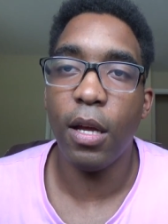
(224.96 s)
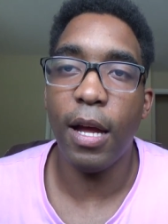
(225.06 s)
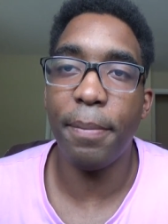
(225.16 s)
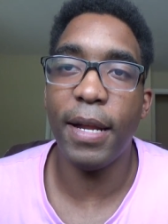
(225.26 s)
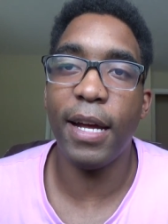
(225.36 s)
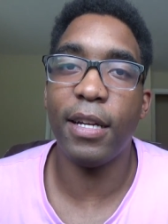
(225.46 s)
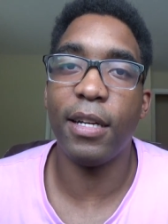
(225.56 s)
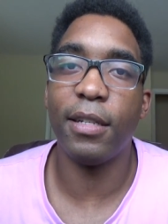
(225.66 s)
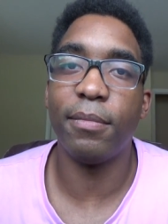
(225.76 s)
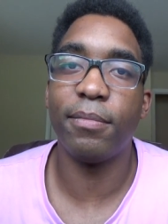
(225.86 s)
I'm not
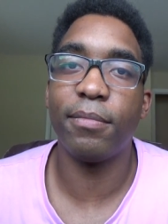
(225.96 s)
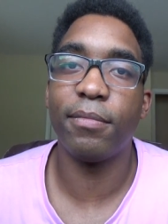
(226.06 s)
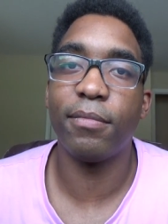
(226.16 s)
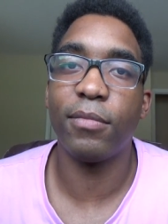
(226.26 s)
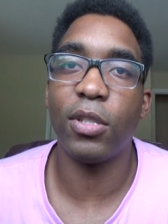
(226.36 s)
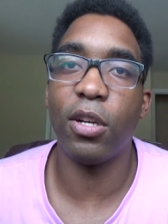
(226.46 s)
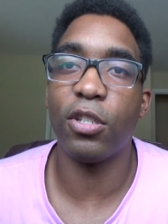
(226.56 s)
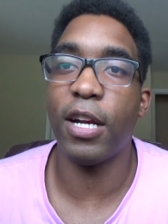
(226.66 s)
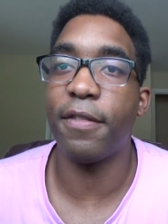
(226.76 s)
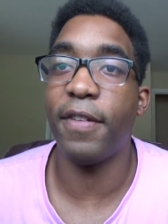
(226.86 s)
uh, gonna
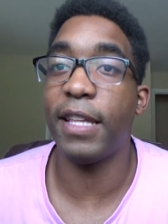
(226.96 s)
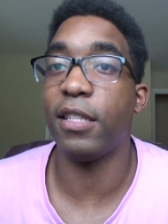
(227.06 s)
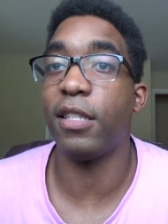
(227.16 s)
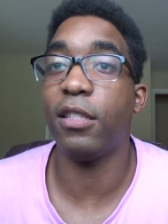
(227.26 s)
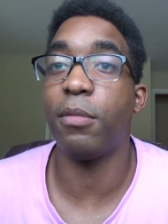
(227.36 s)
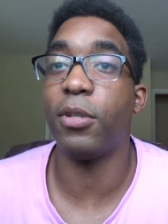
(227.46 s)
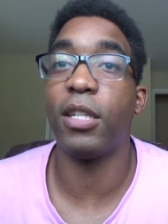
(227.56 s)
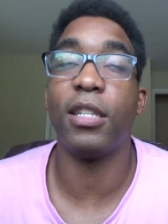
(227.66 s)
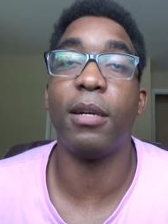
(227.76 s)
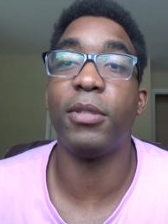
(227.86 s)
try to fight the system or
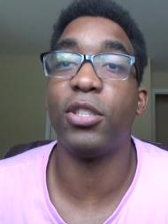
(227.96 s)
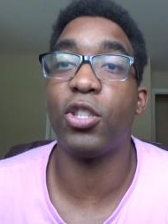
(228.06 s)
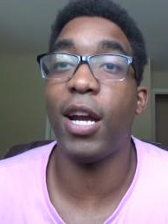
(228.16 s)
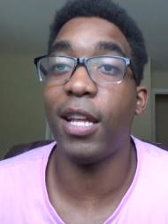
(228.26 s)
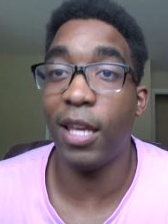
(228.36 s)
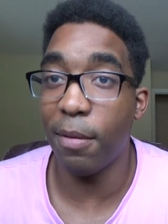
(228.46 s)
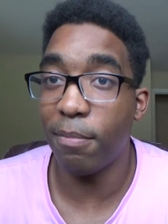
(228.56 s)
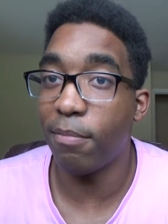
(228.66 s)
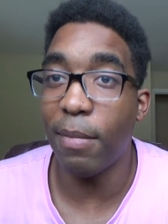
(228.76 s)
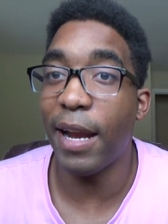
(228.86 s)
nothing. I'm just trying to
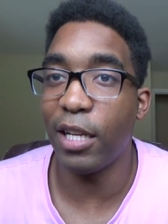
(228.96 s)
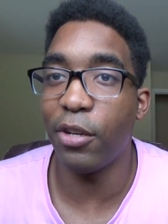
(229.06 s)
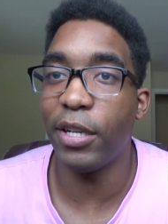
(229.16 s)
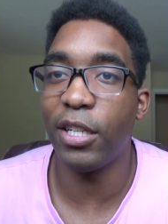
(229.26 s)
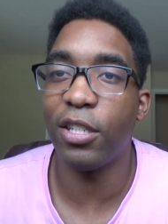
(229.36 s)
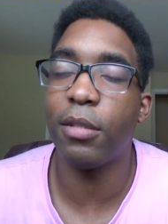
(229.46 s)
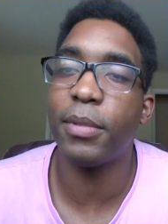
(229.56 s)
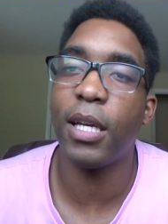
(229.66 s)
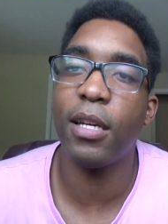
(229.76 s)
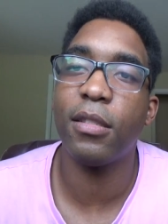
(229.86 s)
get my degree. You know what I'm
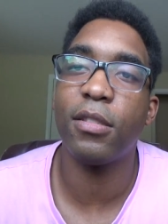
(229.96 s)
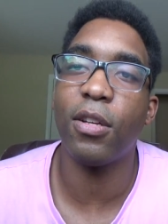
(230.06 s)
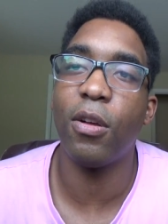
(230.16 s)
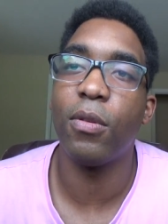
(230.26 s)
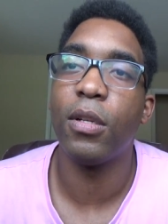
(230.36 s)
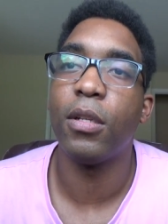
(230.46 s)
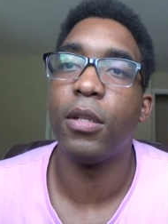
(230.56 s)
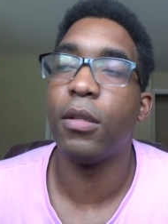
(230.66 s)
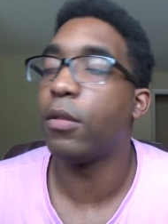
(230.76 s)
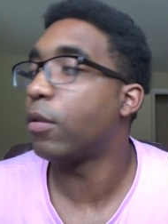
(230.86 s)
saying? So
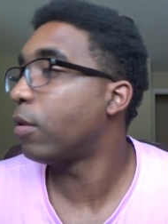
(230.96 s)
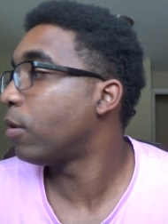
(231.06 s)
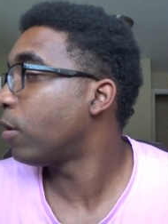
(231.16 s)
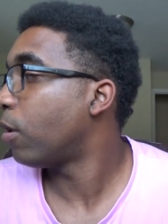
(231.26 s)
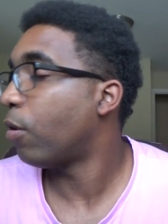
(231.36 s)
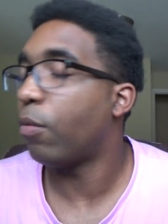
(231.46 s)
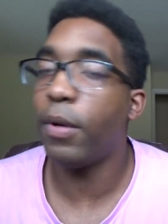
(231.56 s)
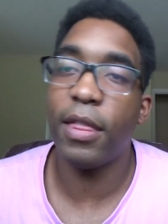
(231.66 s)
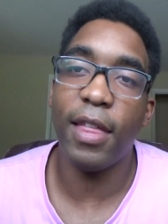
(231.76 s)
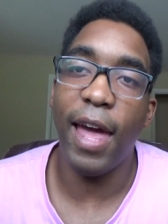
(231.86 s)

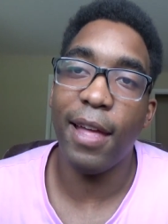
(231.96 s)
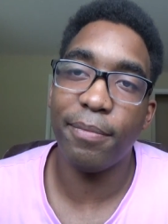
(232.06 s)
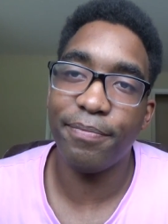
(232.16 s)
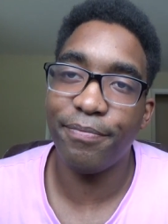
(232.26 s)
with that.